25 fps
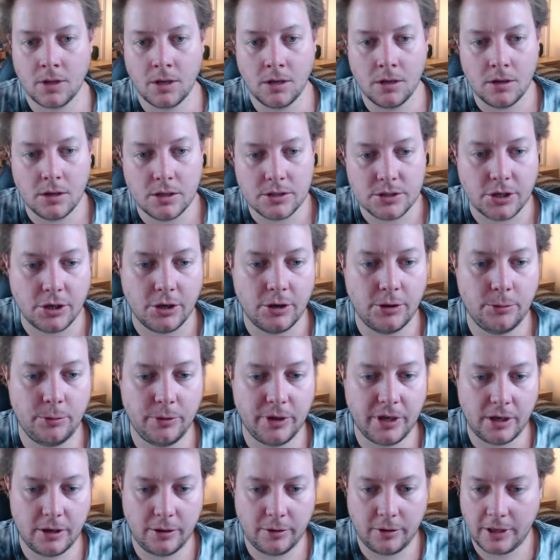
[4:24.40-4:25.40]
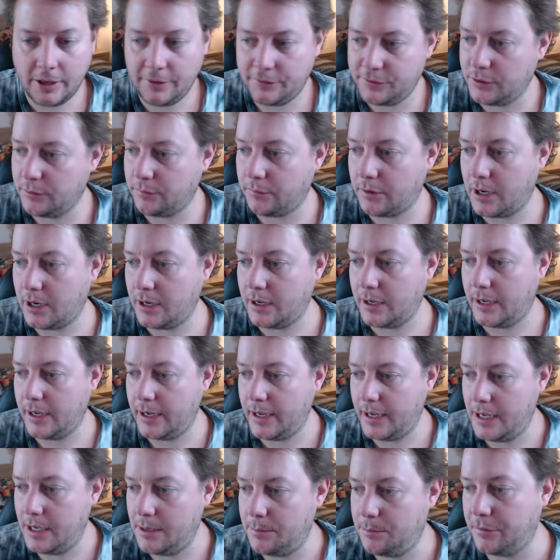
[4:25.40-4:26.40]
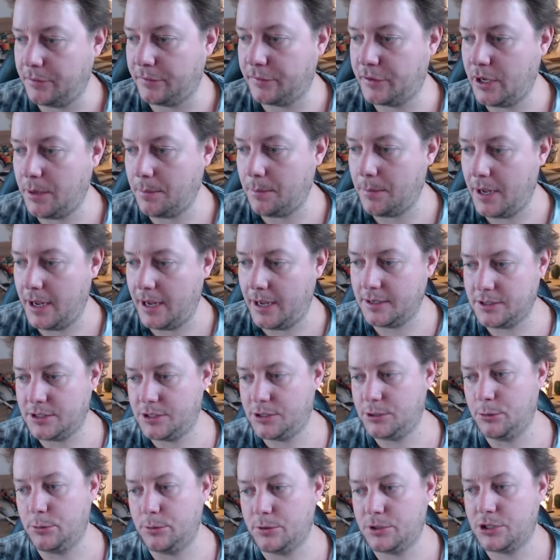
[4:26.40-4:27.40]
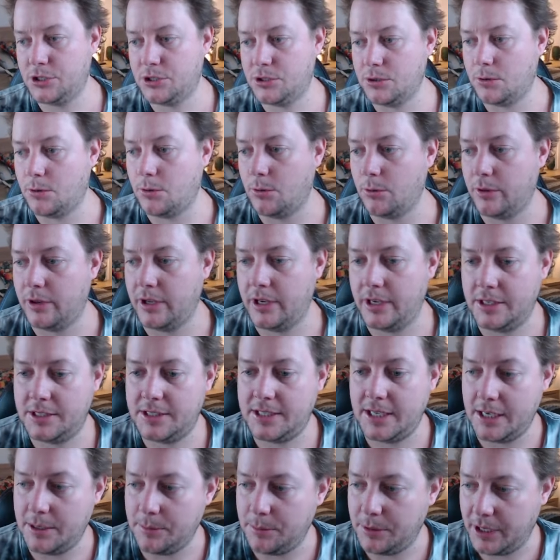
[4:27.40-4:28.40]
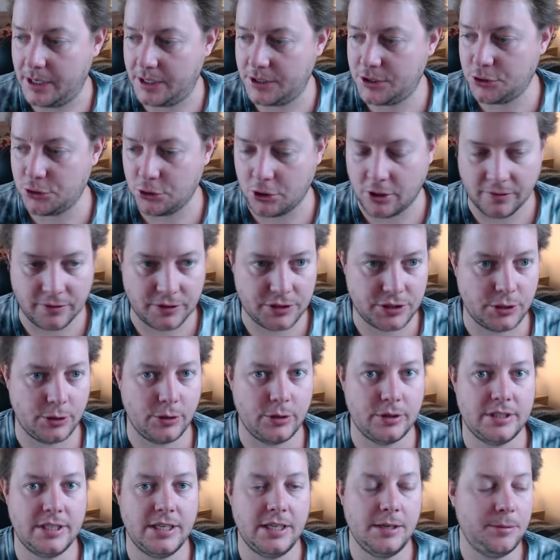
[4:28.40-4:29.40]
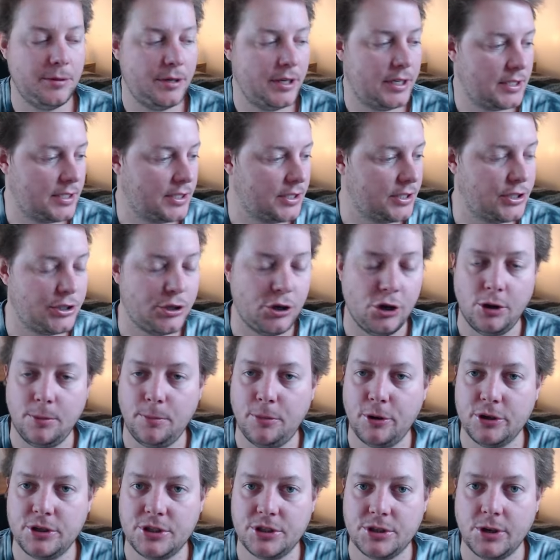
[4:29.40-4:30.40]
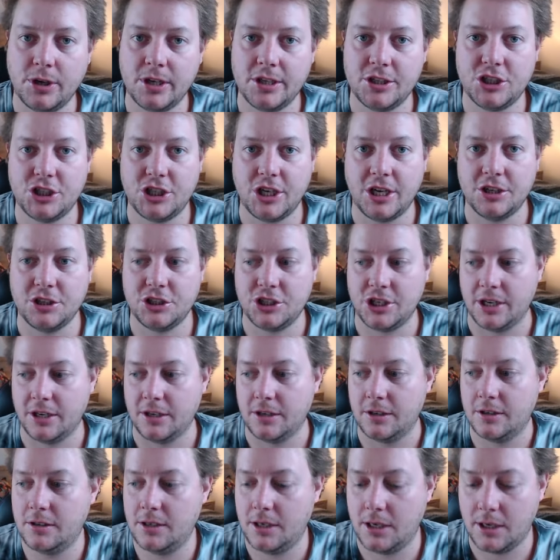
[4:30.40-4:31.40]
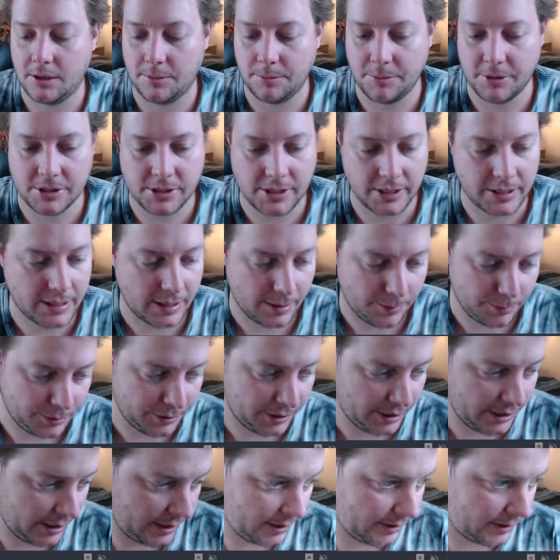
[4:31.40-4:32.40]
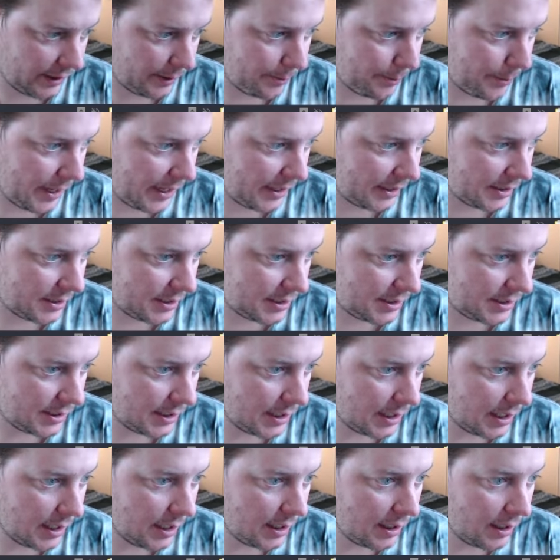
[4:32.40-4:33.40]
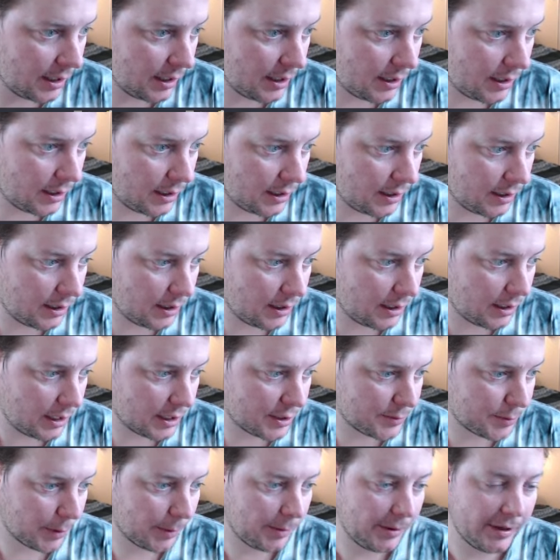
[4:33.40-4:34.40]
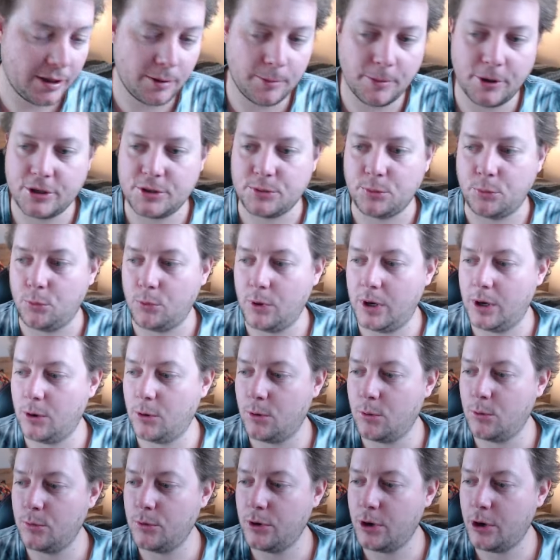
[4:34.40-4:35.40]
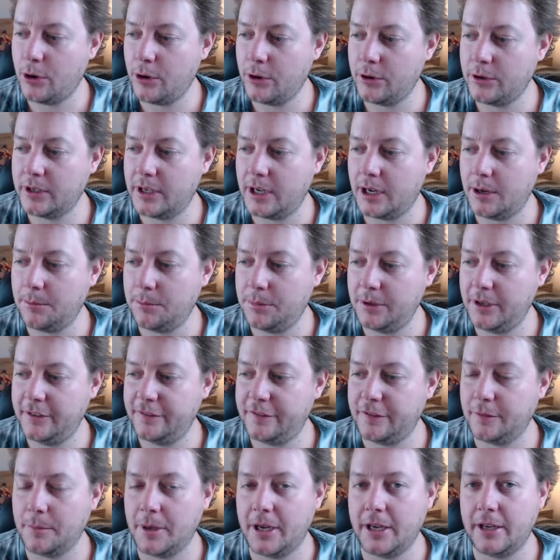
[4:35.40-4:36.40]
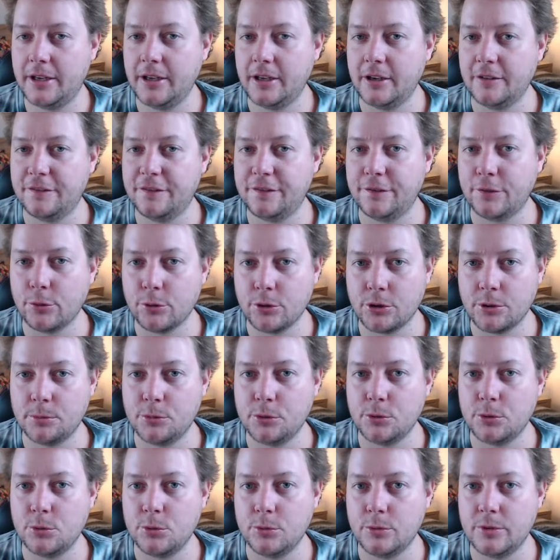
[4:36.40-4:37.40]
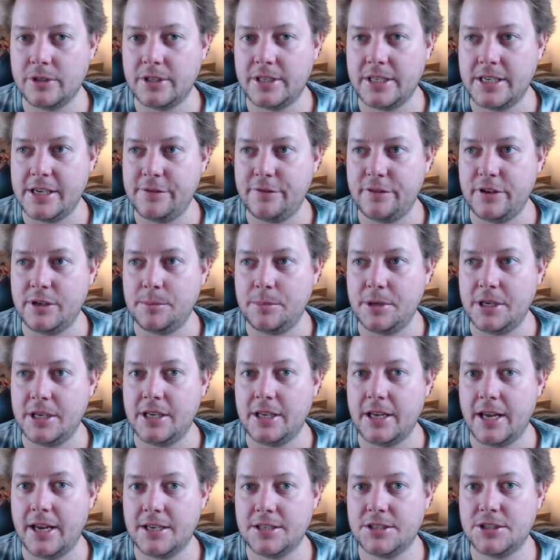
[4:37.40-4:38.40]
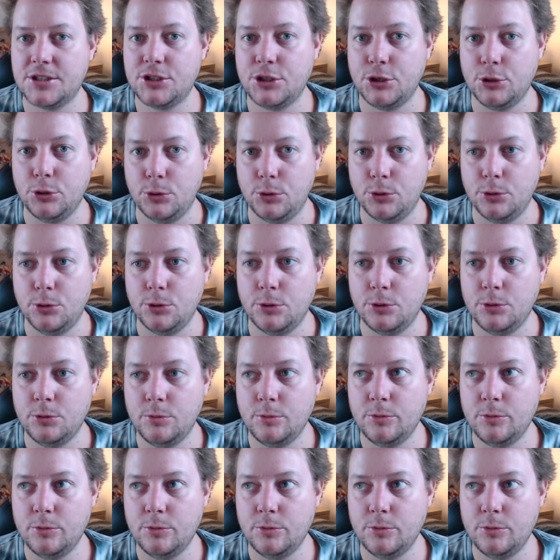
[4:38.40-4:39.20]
So we're going to have to run a heap of commands to install the TBS driver. So TBS is TurboSite Shenzhen. It's a company that it's probably the most well-known company for making affordable DVB-S2